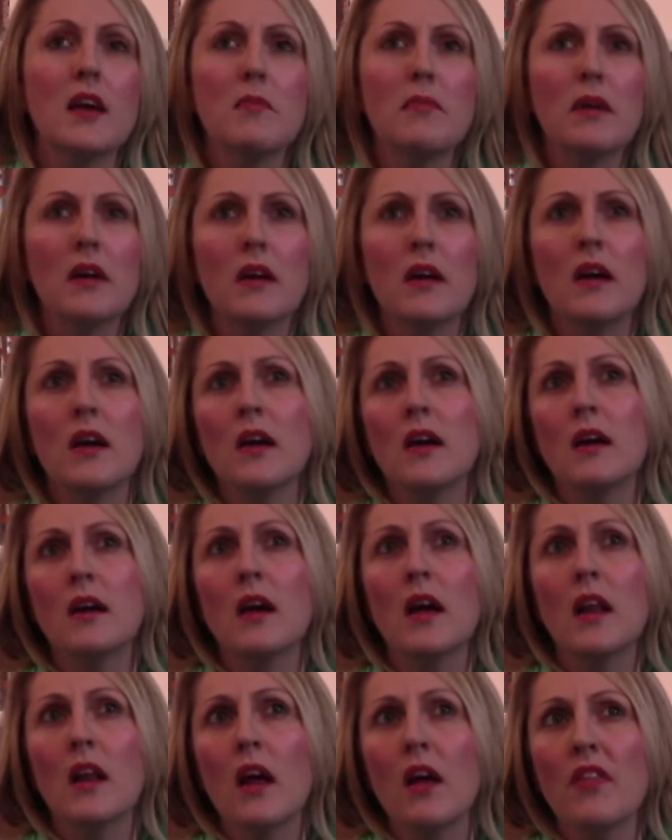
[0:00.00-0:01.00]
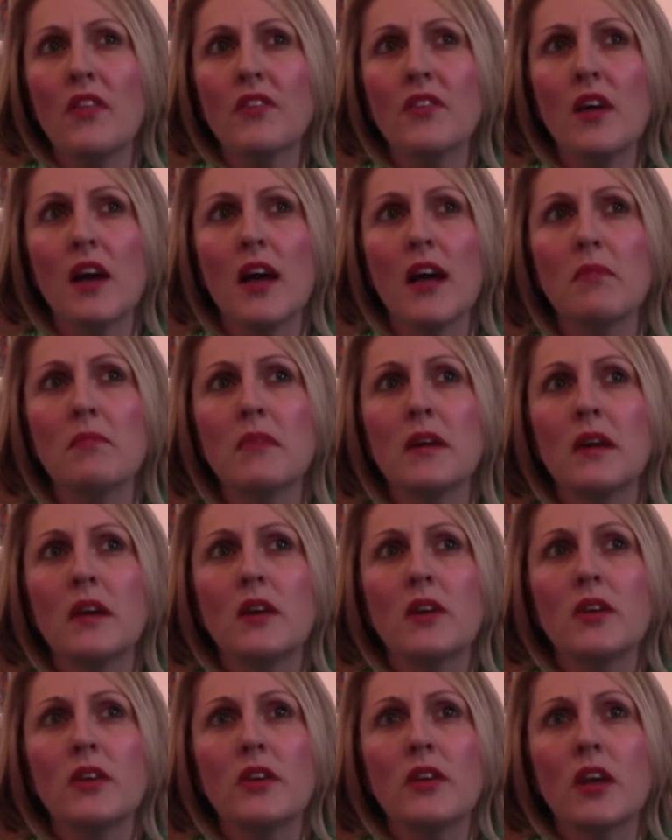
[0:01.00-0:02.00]
But a lot of the time,
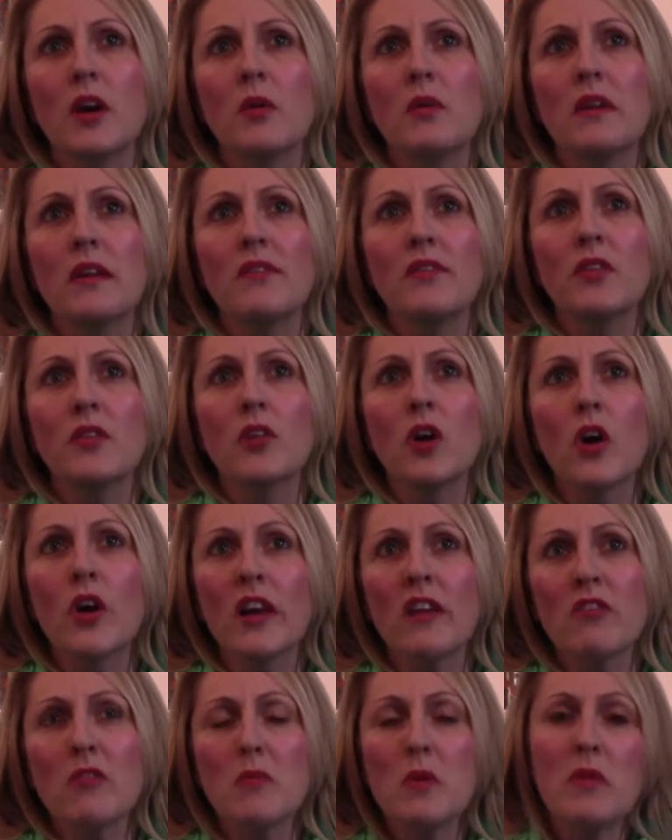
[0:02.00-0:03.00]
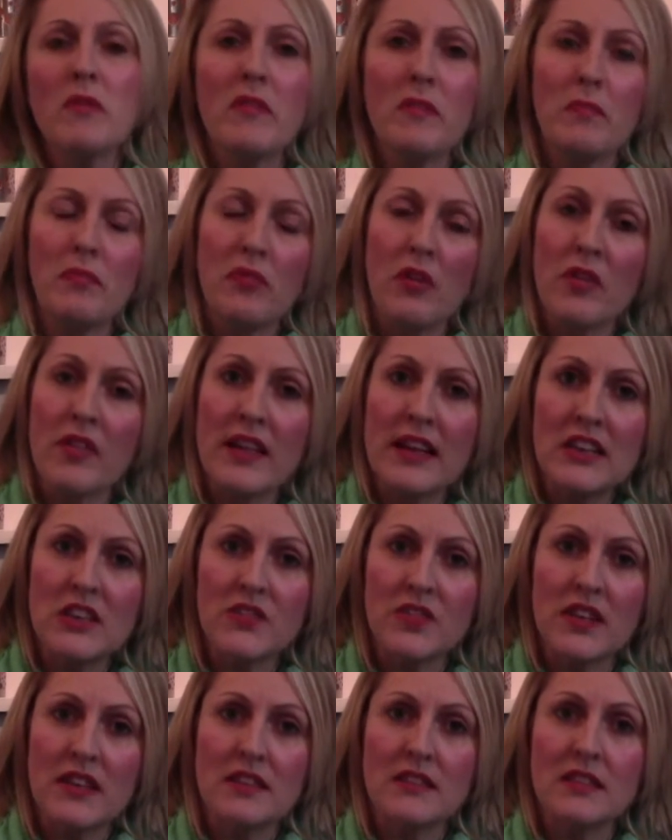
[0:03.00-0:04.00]
you know, if you're not going to remove it before the age
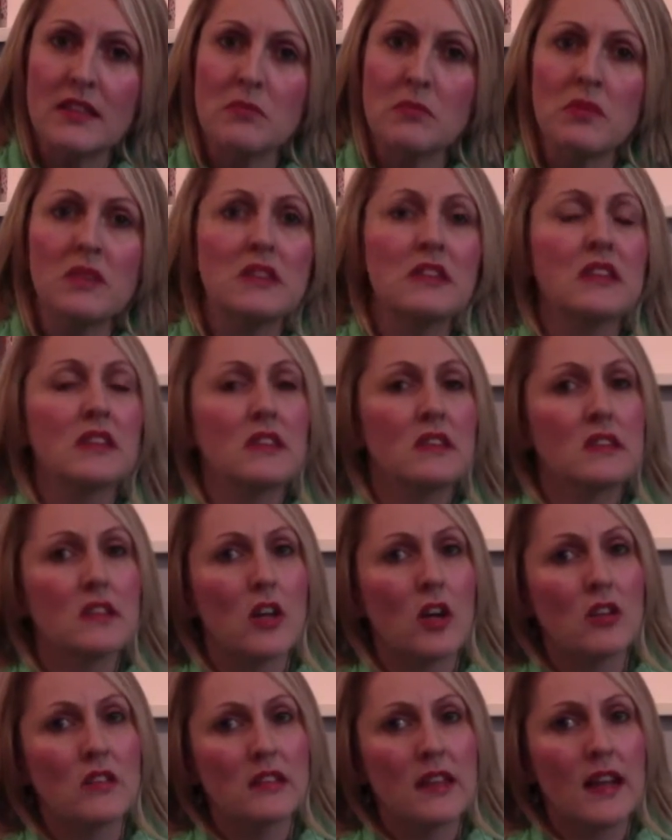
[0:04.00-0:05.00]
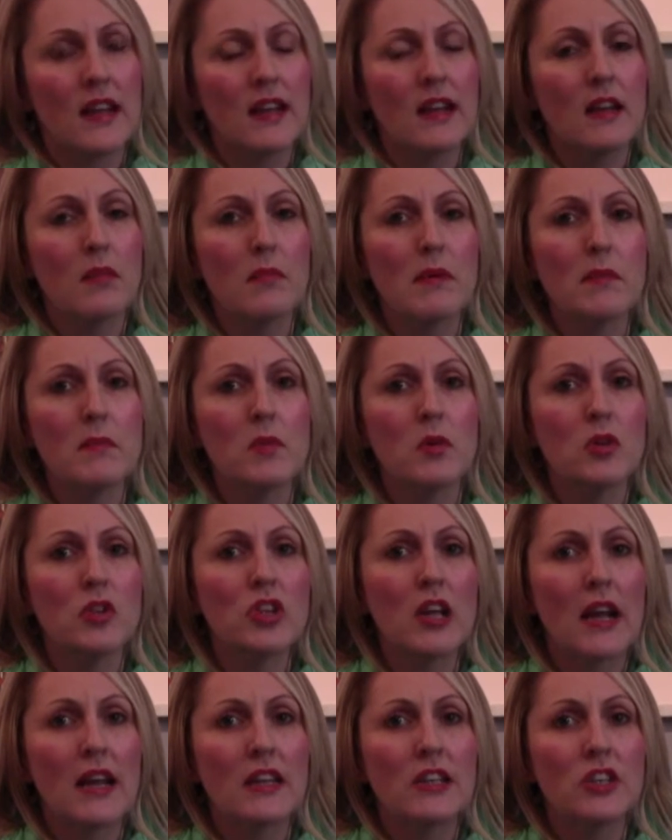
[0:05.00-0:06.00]
of 18 months, it can start to get a little bit more
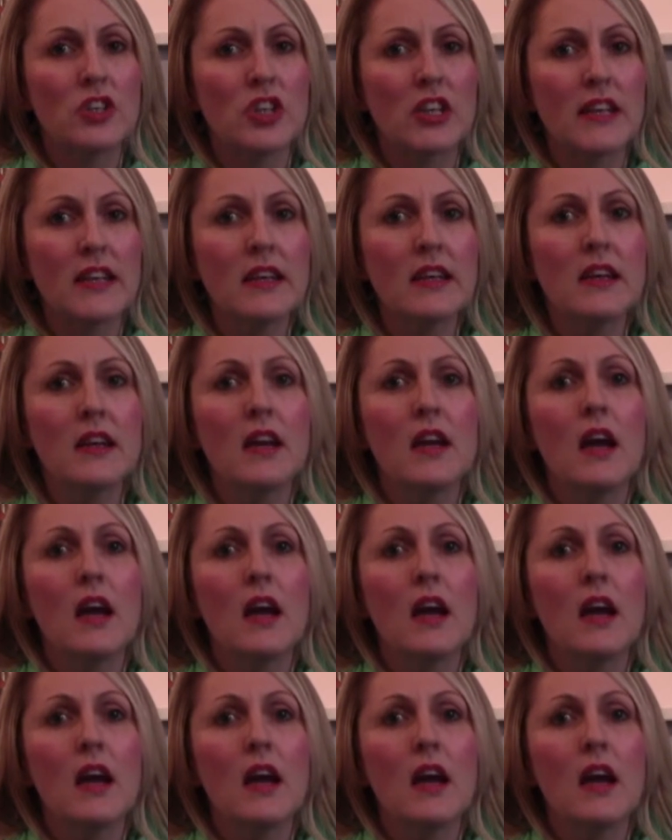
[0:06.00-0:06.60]
challenging.